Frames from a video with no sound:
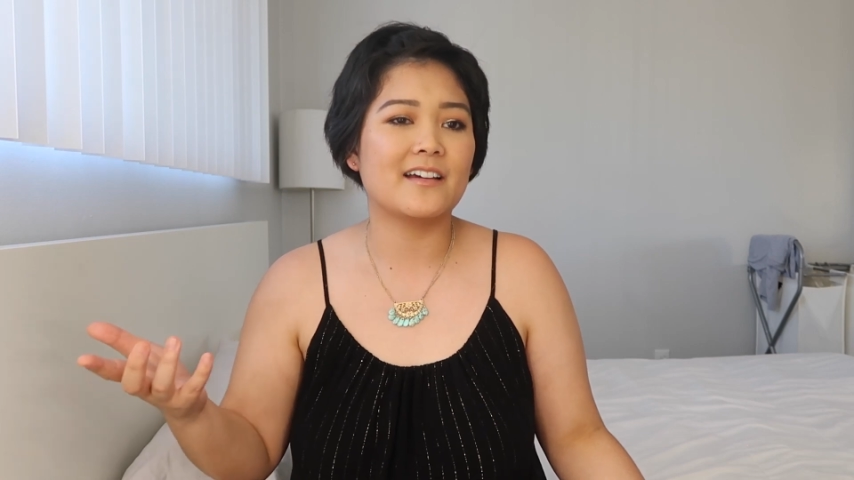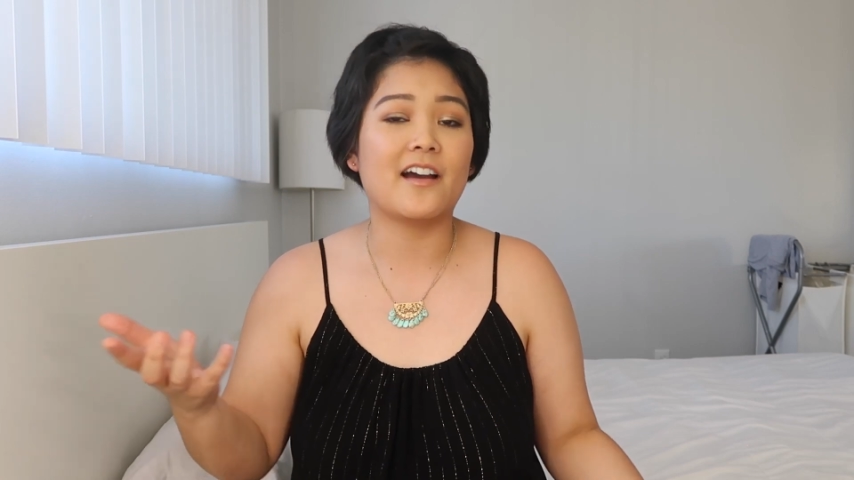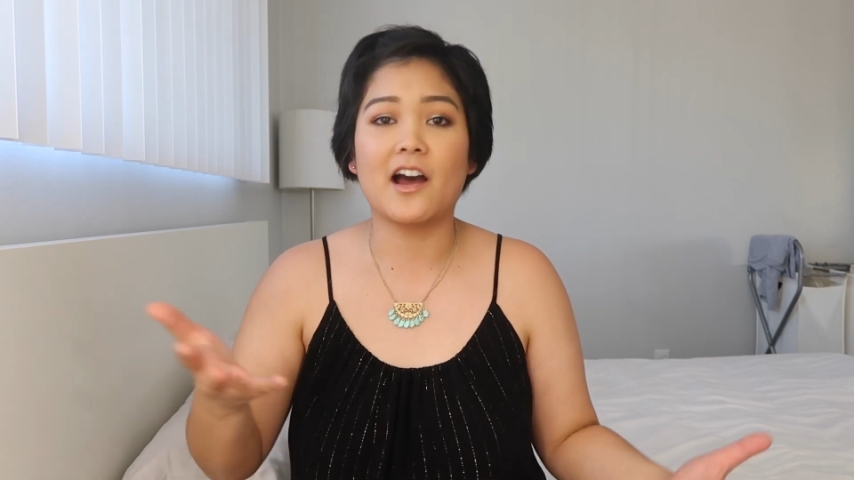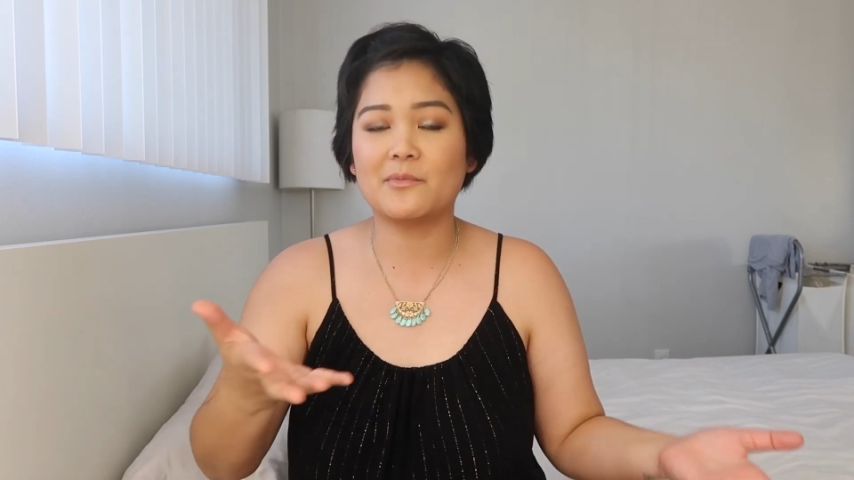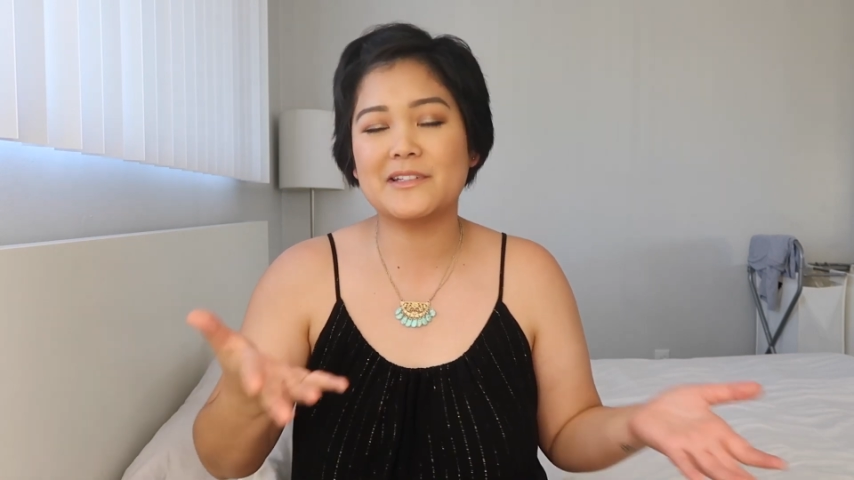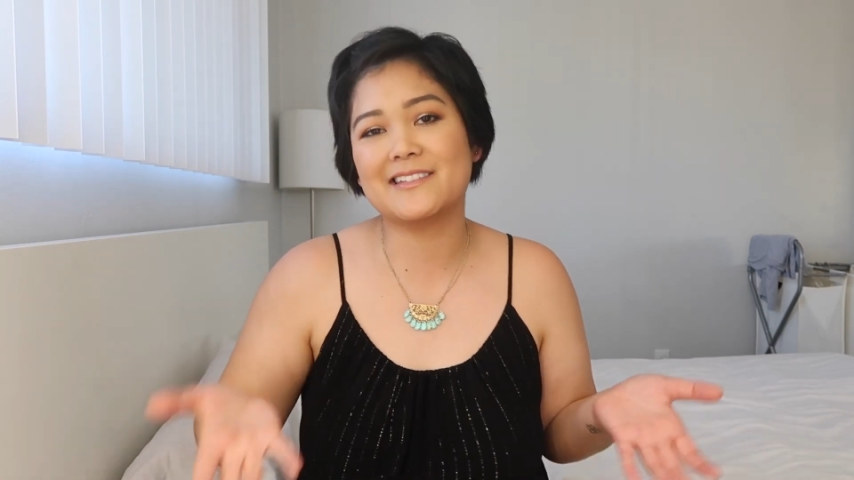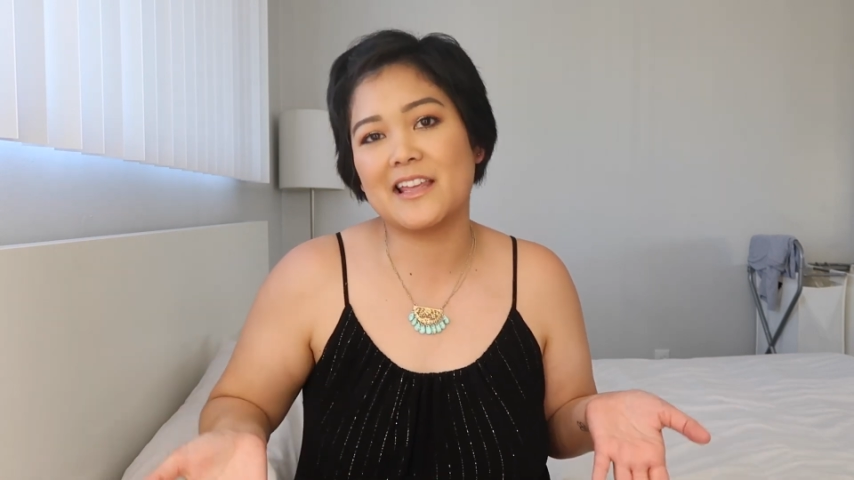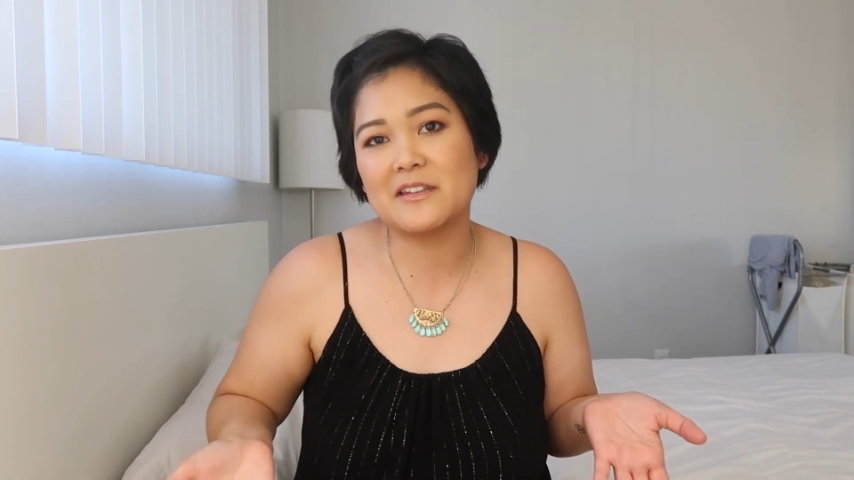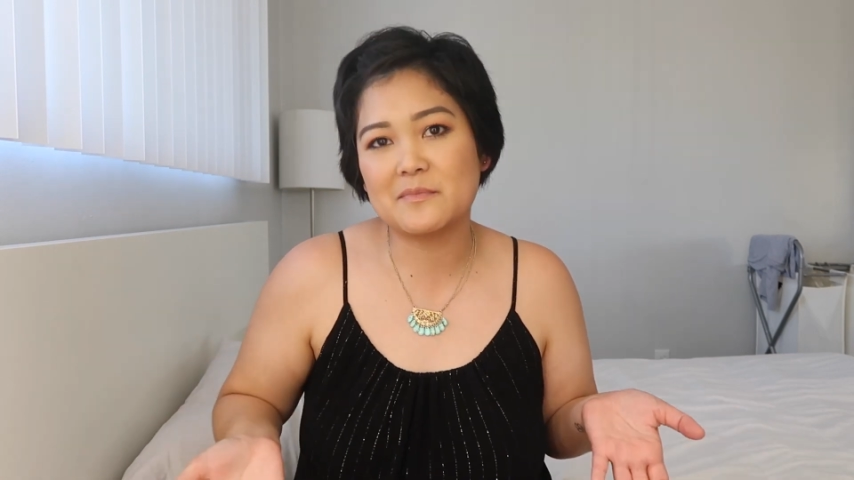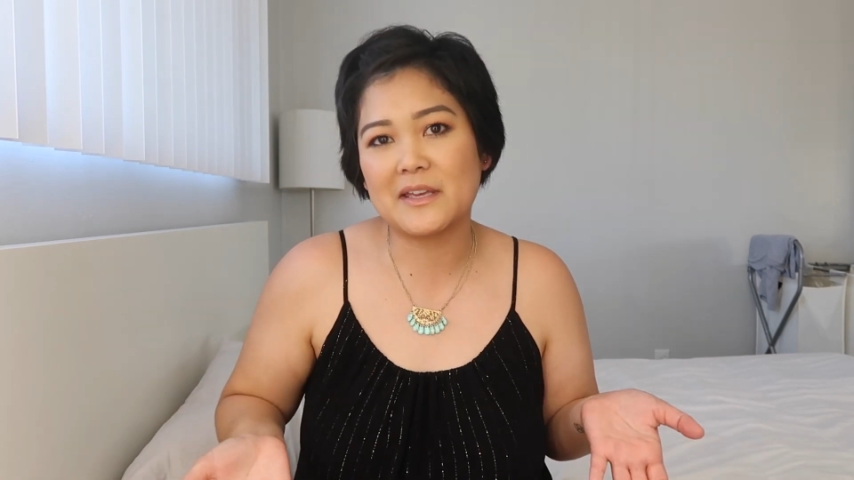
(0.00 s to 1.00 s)
God would
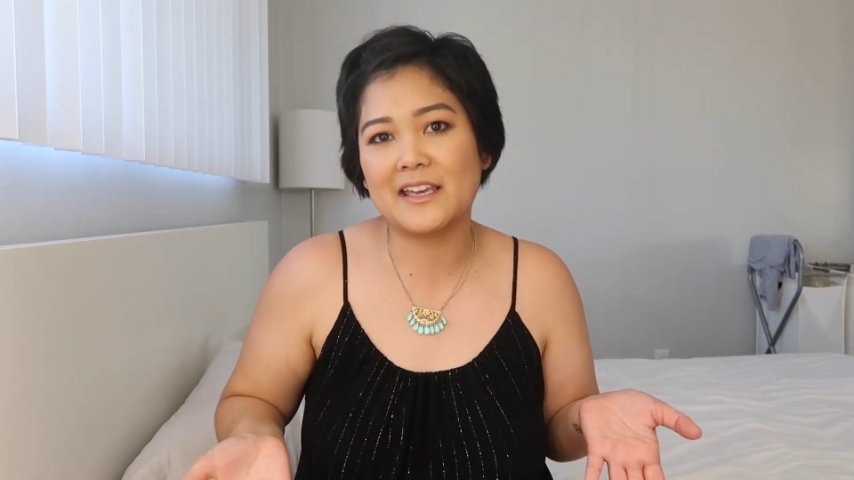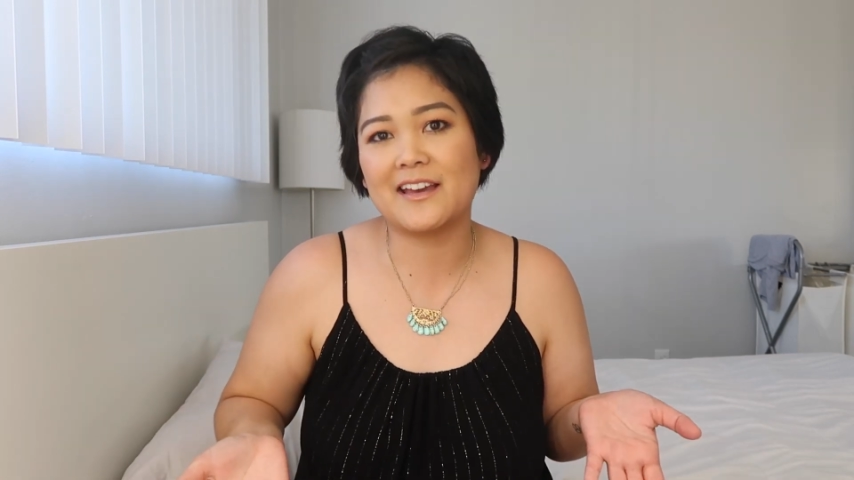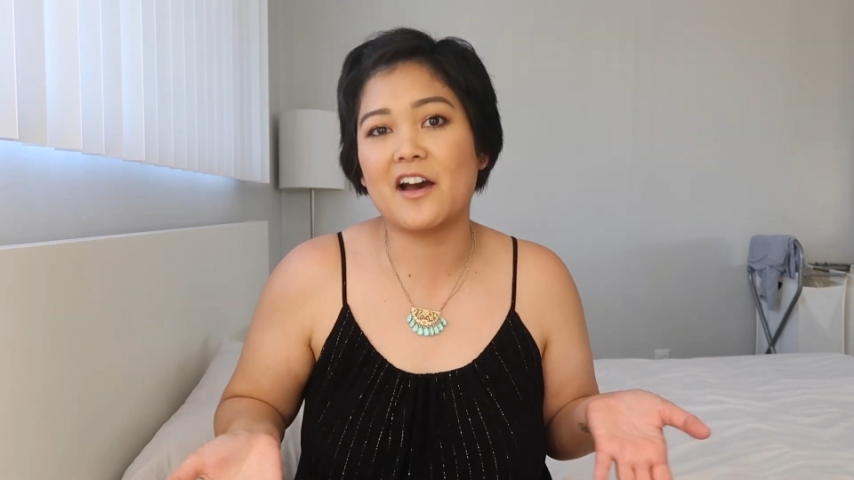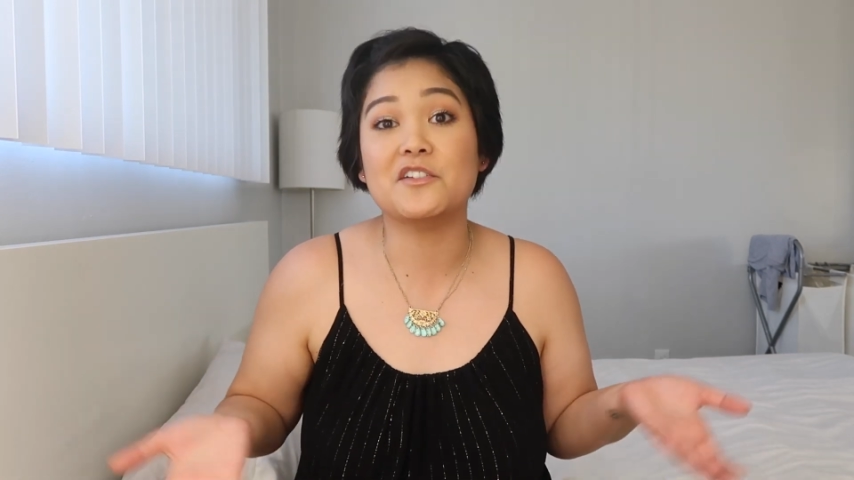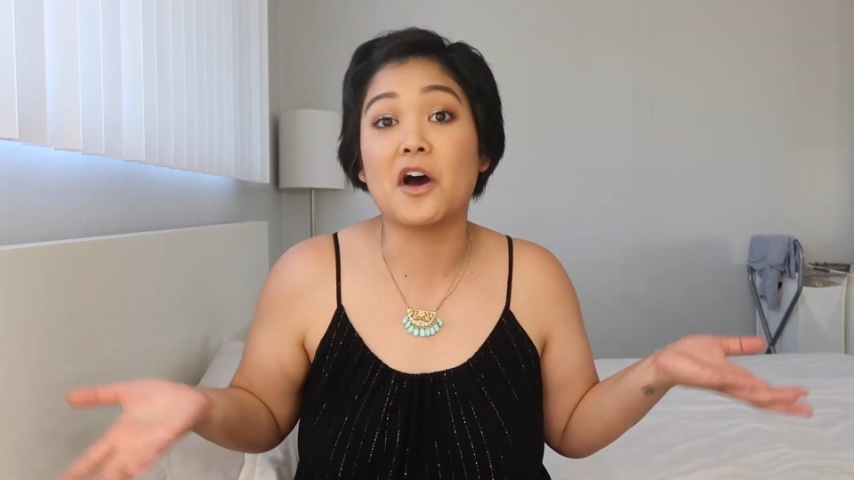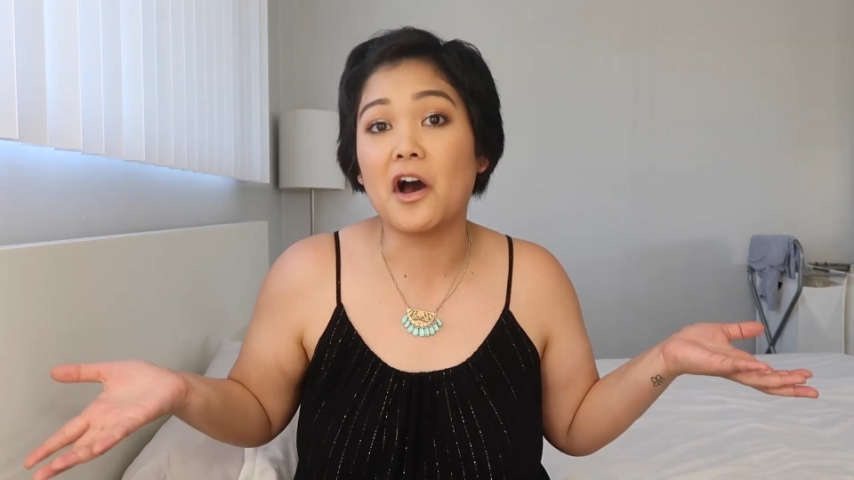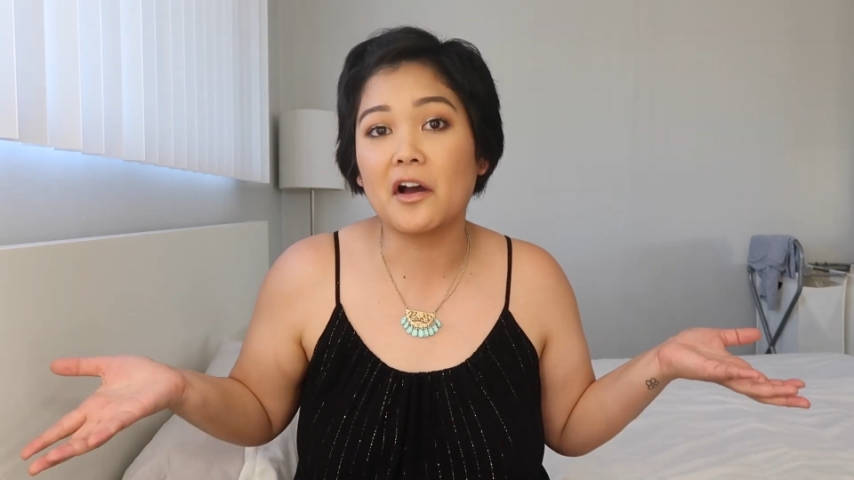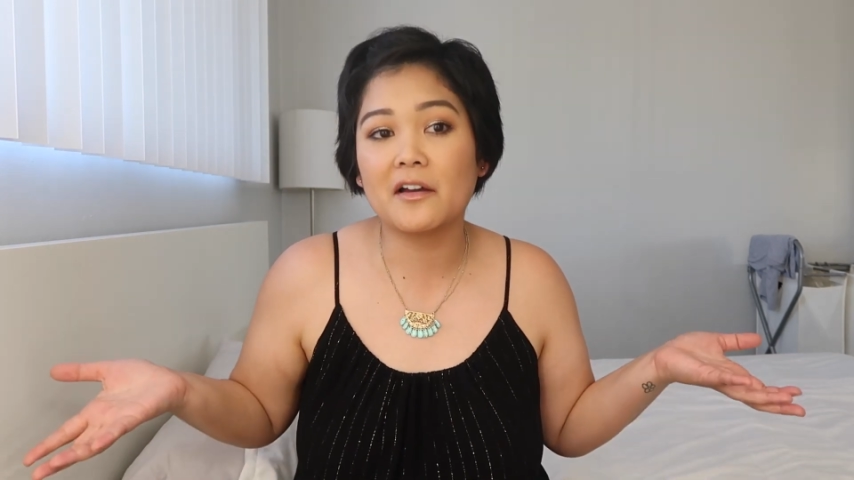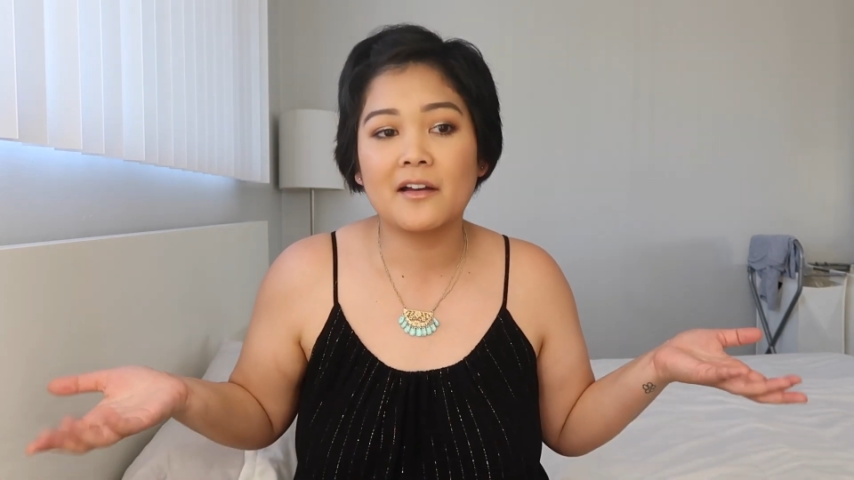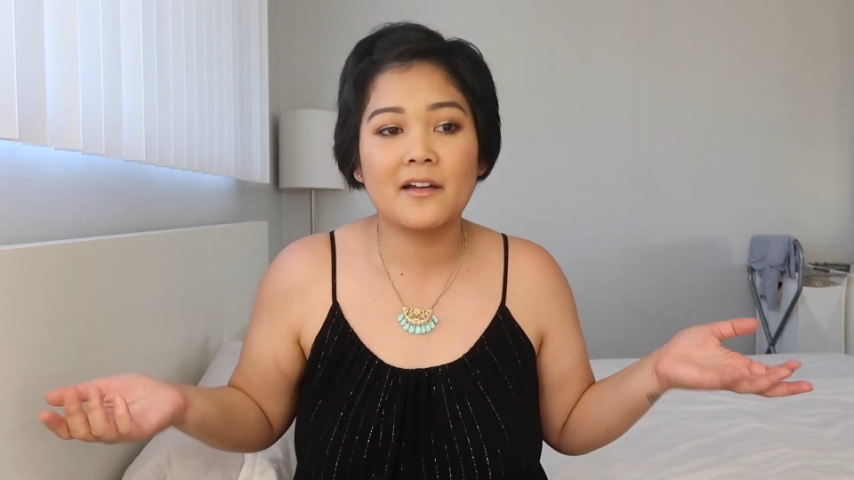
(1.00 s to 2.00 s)
send me a
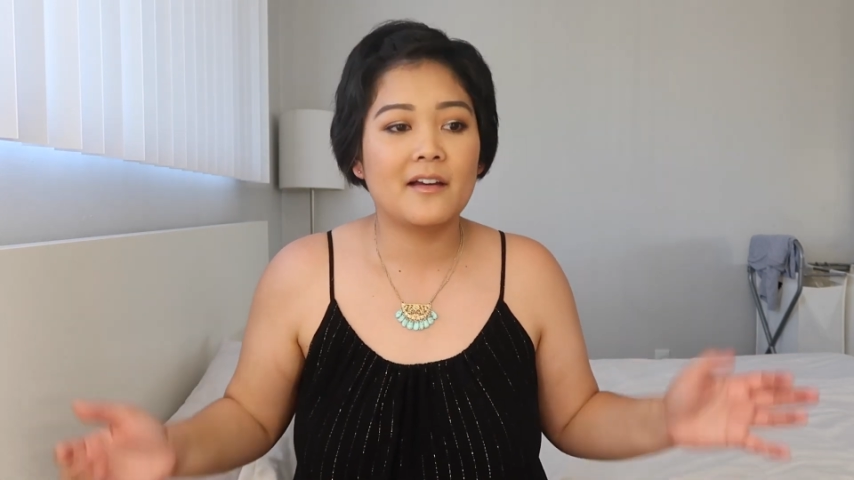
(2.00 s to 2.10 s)
dog.